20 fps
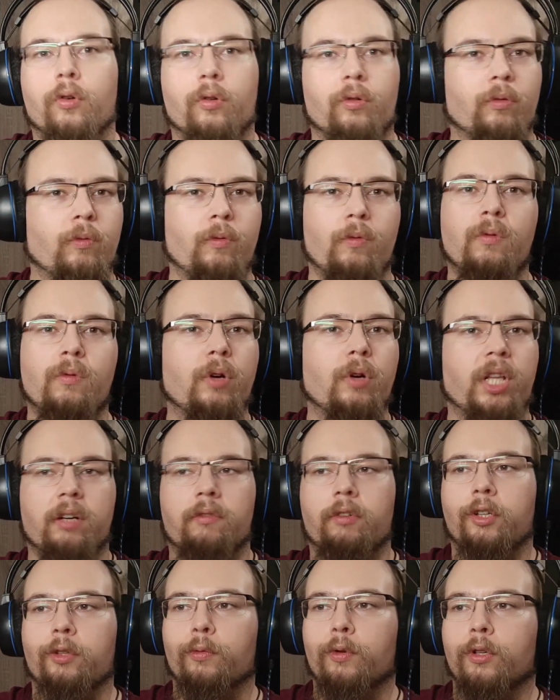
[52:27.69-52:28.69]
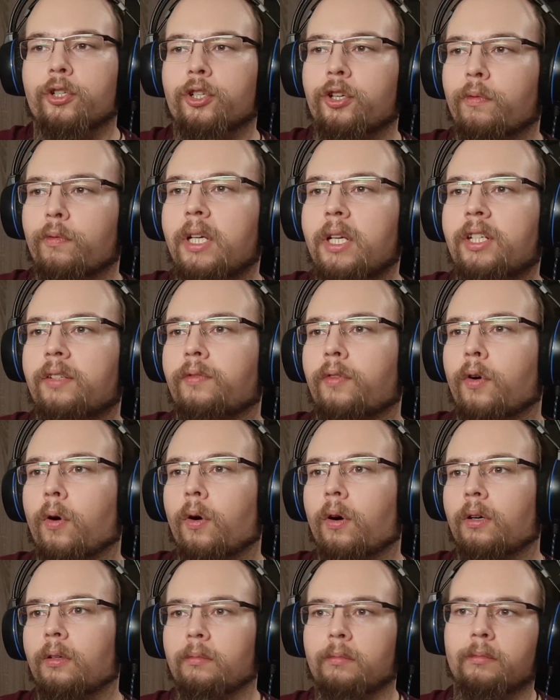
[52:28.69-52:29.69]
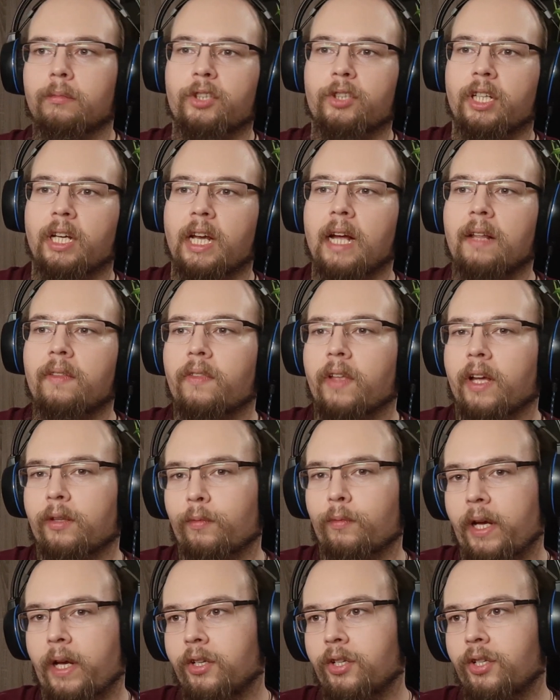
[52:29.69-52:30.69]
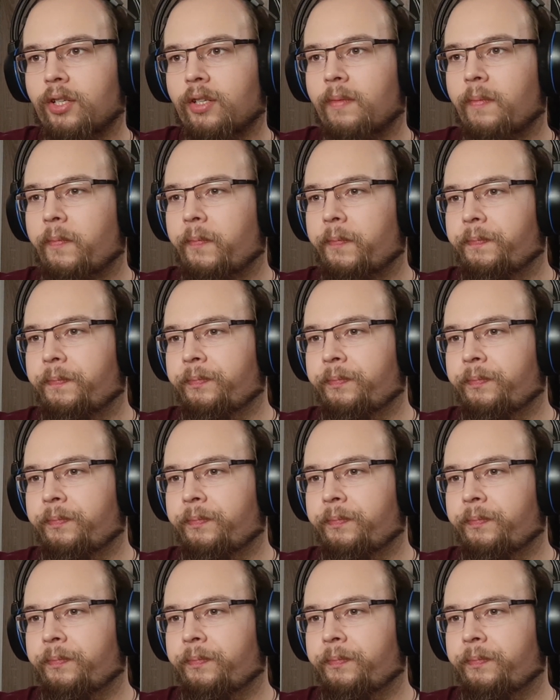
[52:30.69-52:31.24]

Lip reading: or whatever it was she wished for. She got that wish.